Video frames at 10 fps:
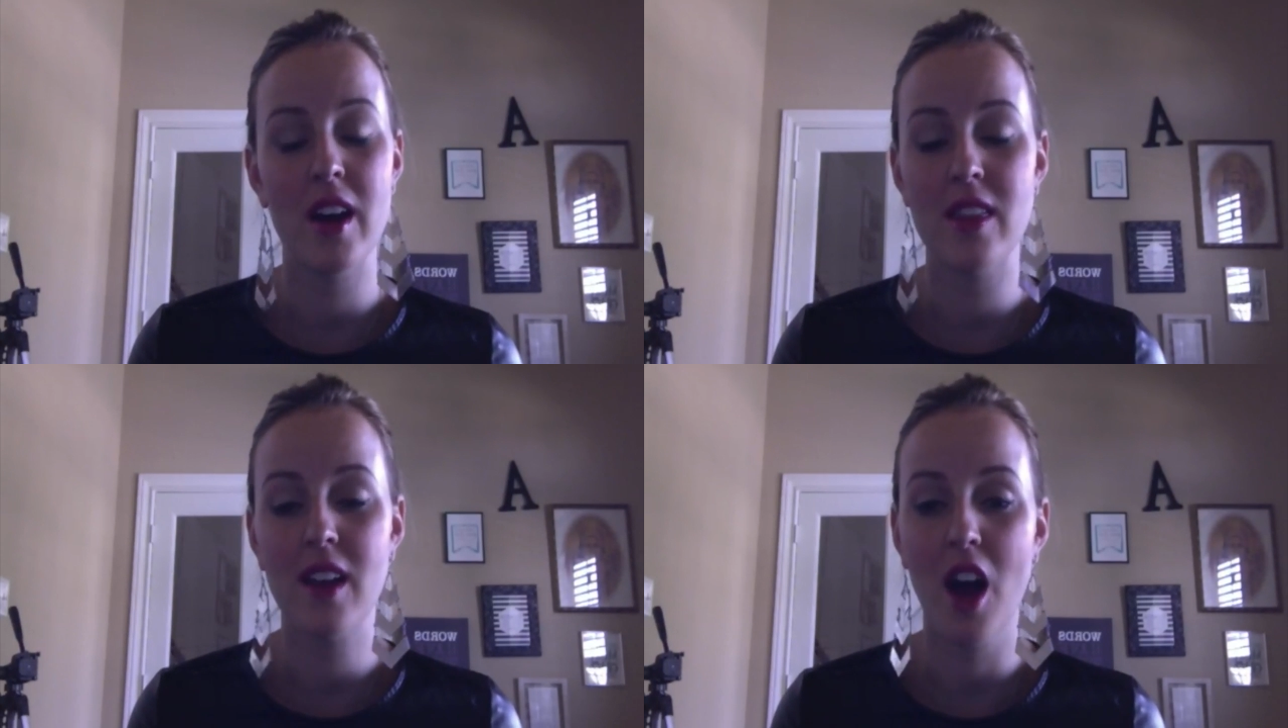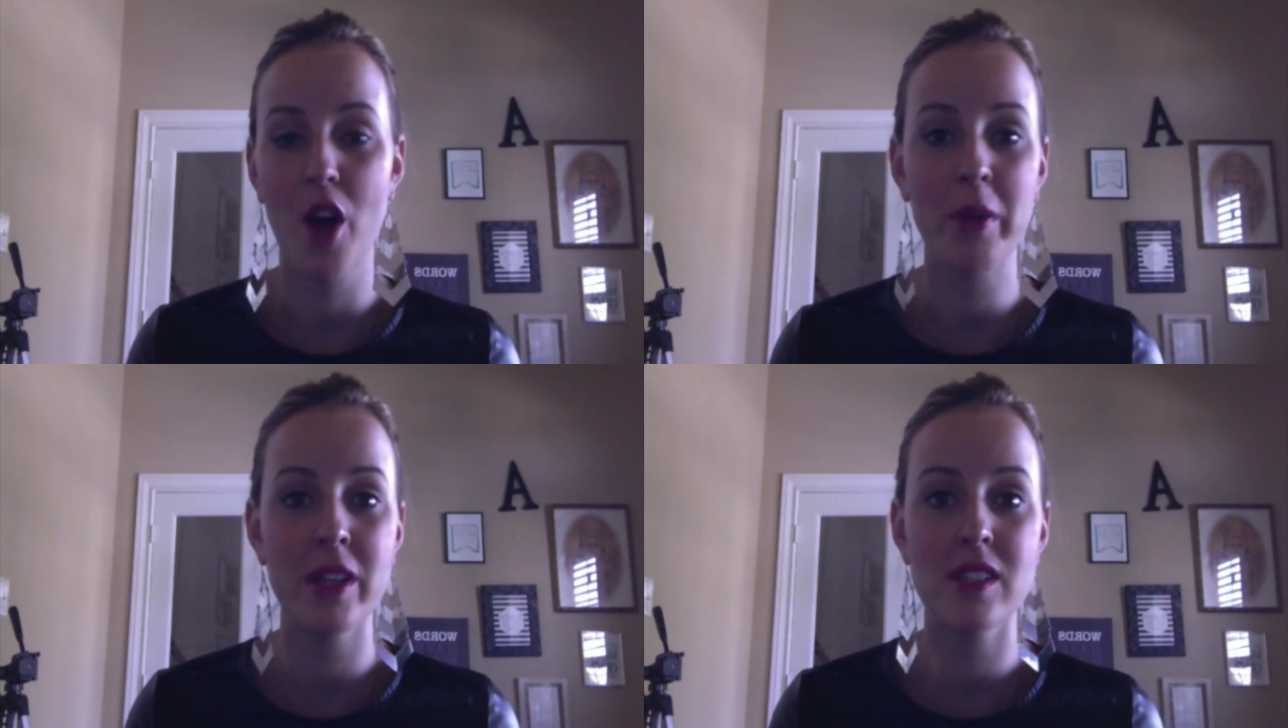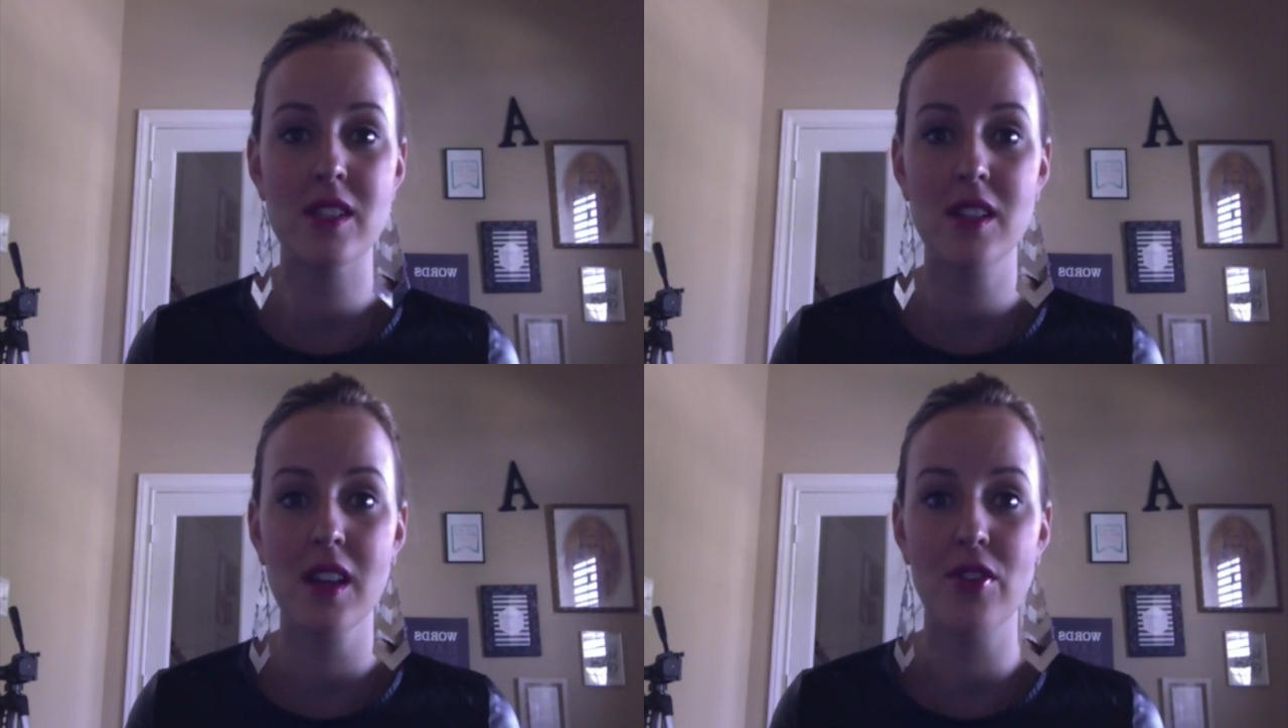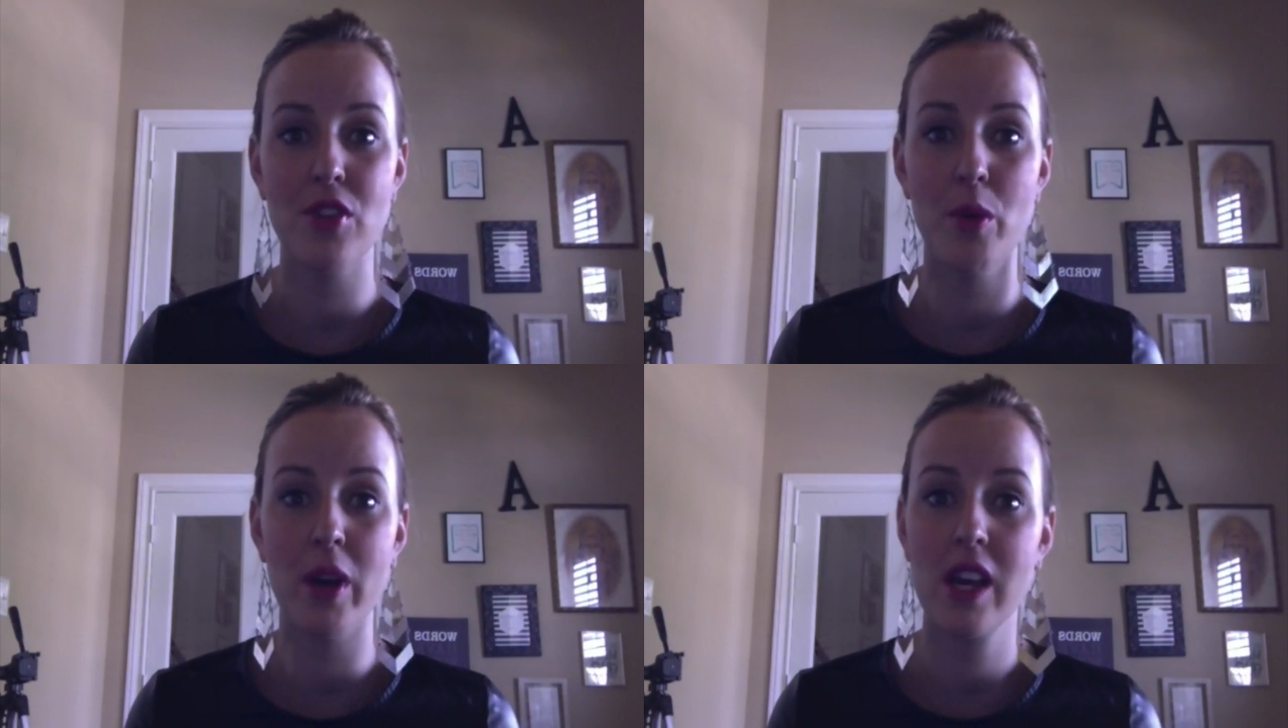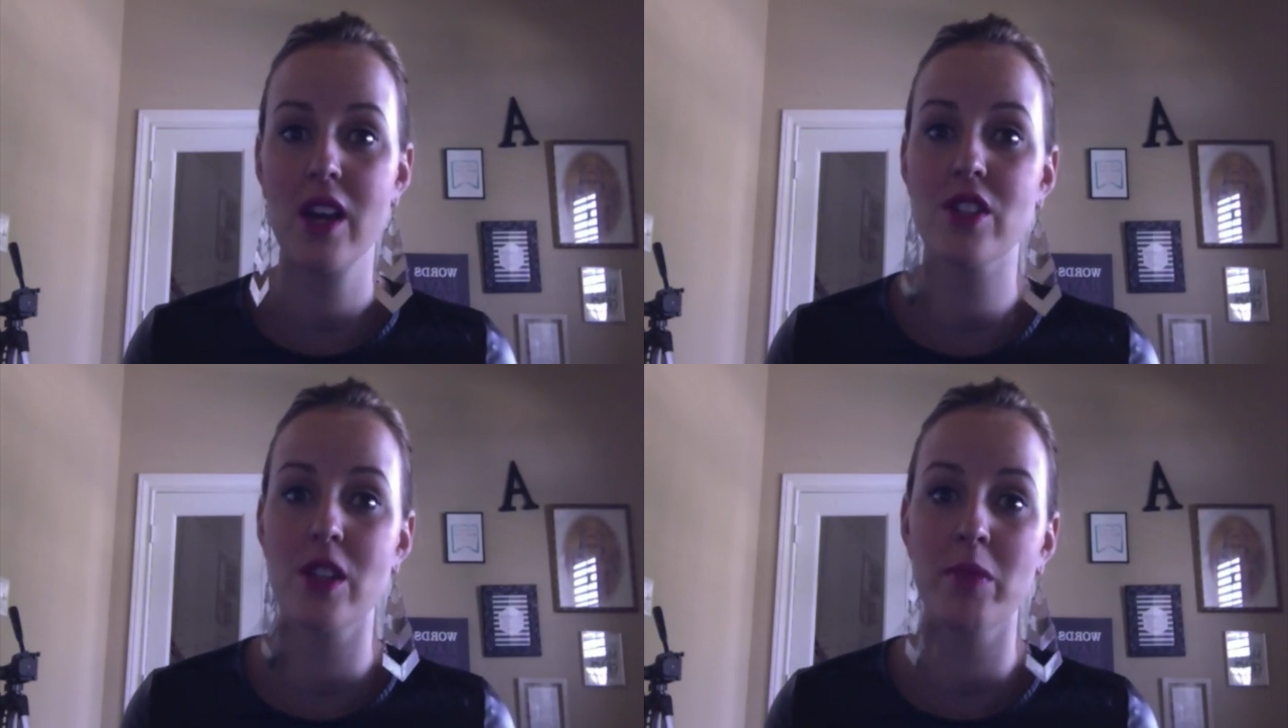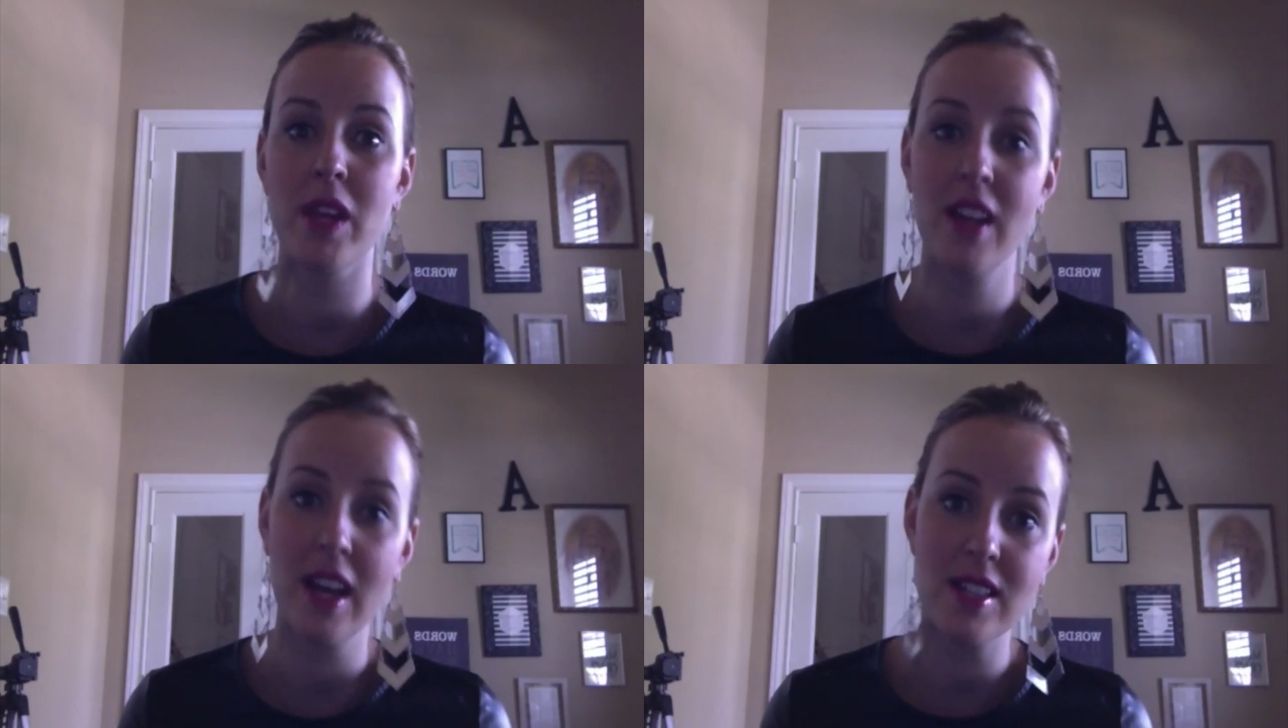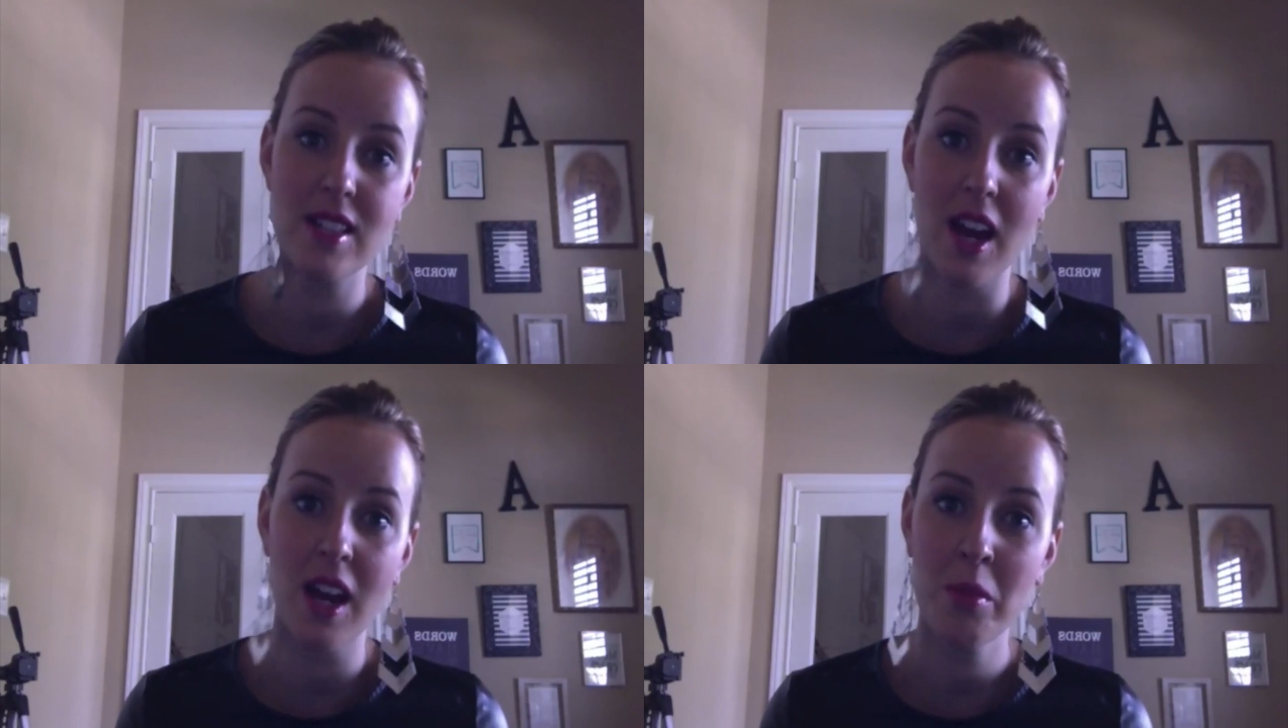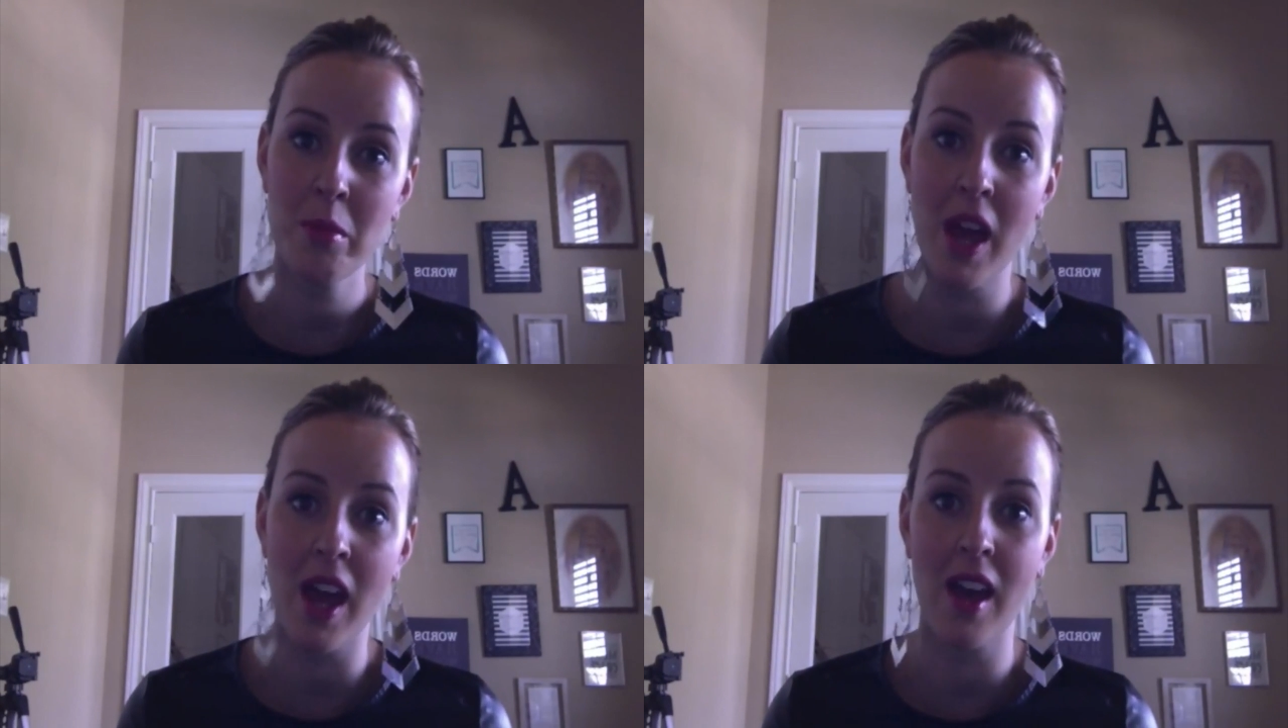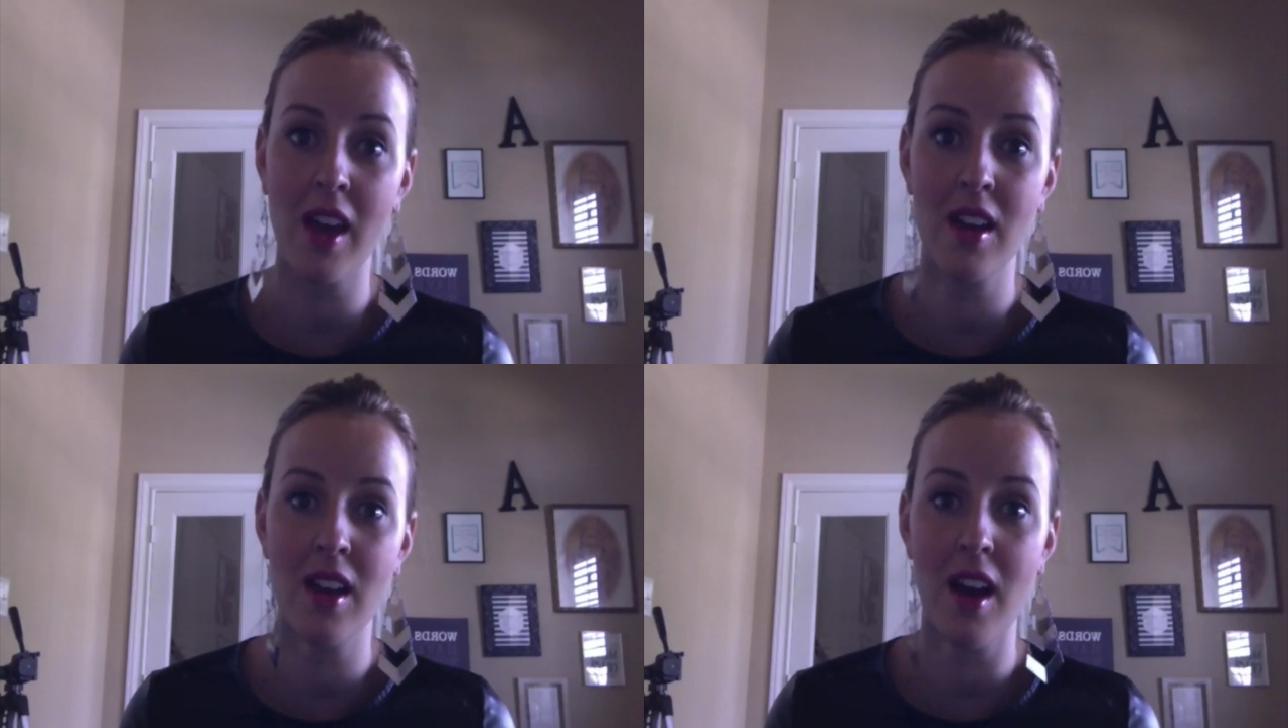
in the comments if you want to hear something next time, and